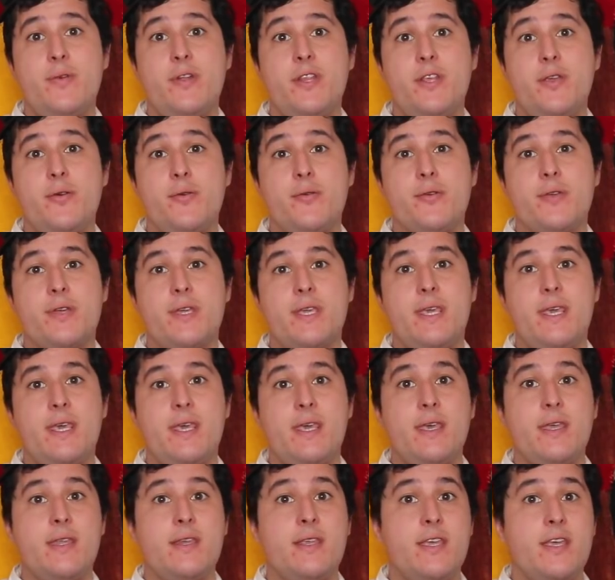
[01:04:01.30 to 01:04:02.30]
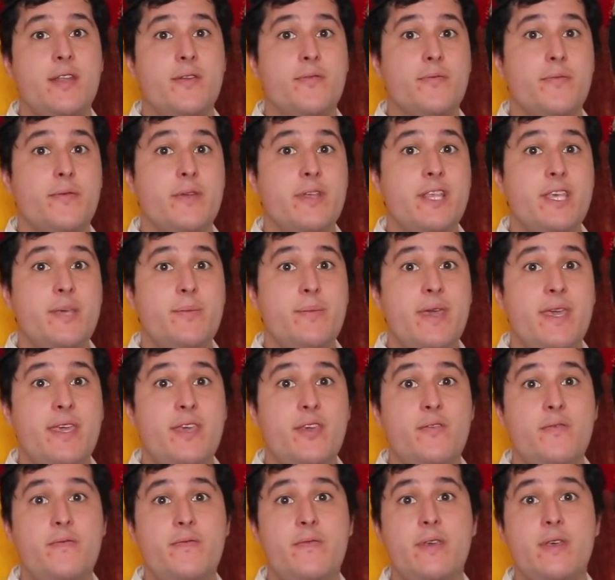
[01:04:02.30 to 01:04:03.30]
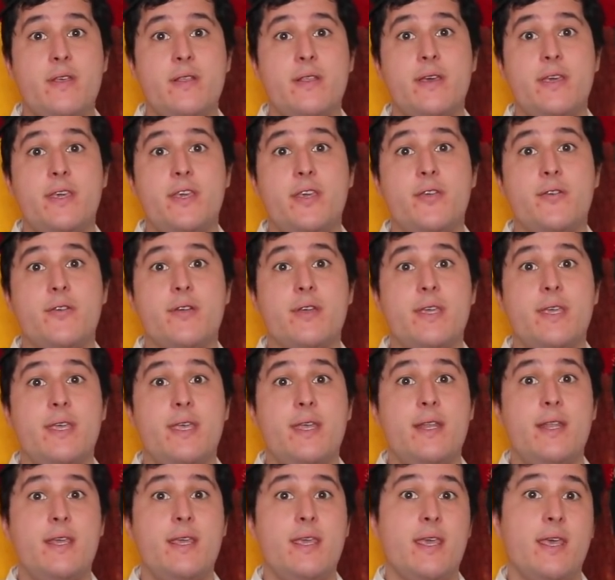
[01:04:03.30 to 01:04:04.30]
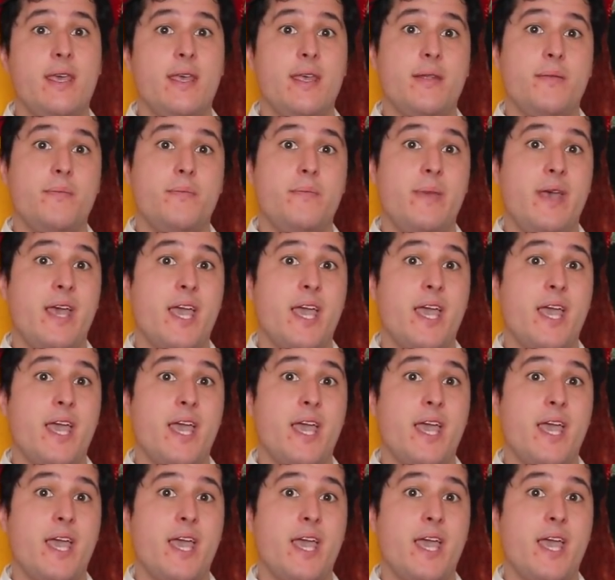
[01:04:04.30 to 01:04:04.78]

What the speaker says: when you were a kid can really make you feel like you're a kid again,